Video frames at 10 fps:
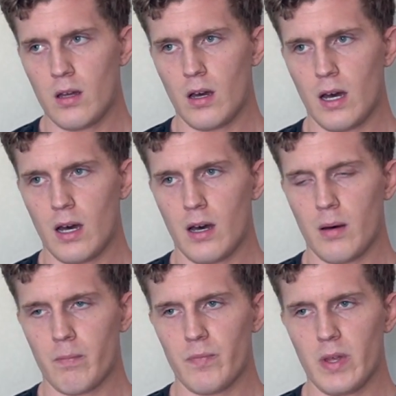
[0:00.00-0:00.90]

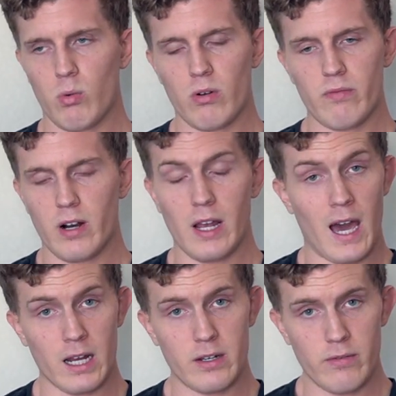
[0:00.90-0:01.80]
they weren't very
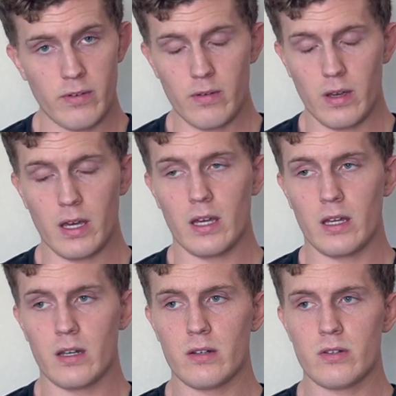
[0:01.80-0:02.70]
active,
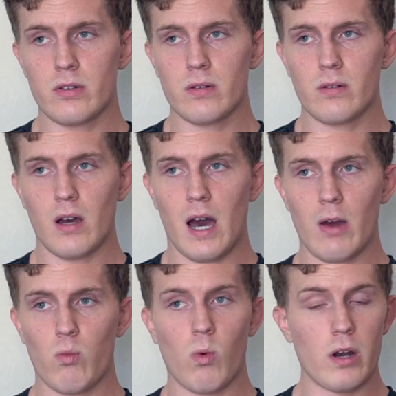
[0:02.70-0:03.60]
and
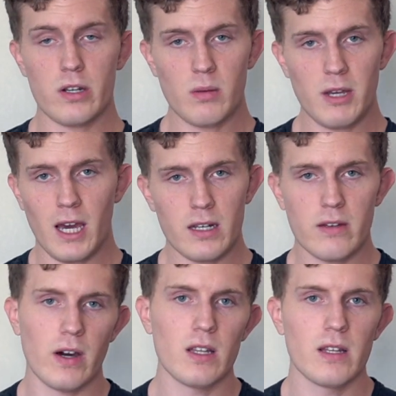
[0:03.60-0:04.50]
I wanted to be
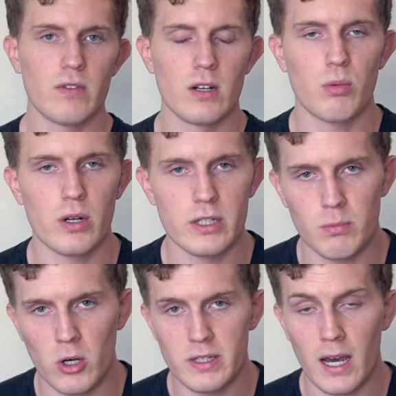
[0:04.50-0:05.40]
active. I lived in a pretty
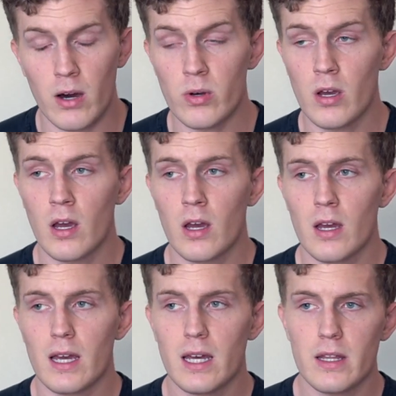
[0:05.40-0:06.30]
small town,
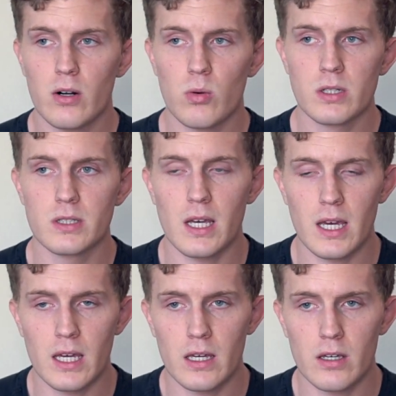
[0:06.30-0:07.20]
and there was
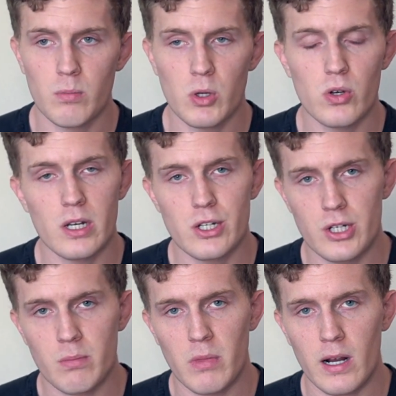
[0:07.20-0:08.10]
a community
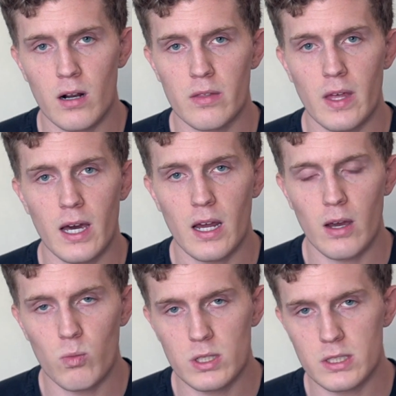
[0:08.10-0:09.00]
gym there that I
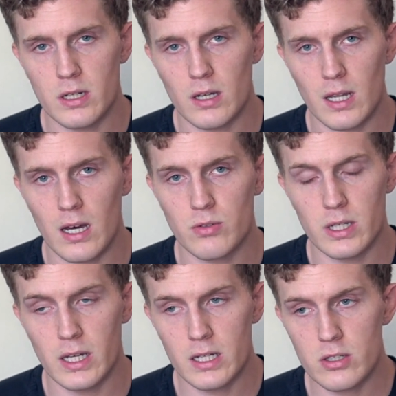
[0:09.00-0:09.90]
wasn't allowed to
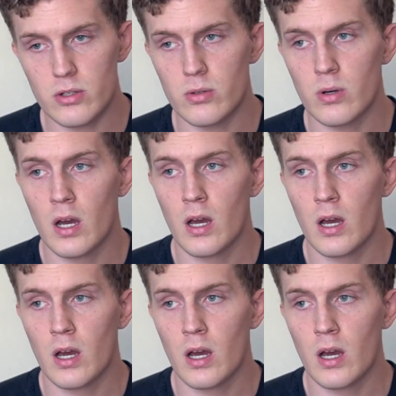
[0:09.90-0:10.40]
get into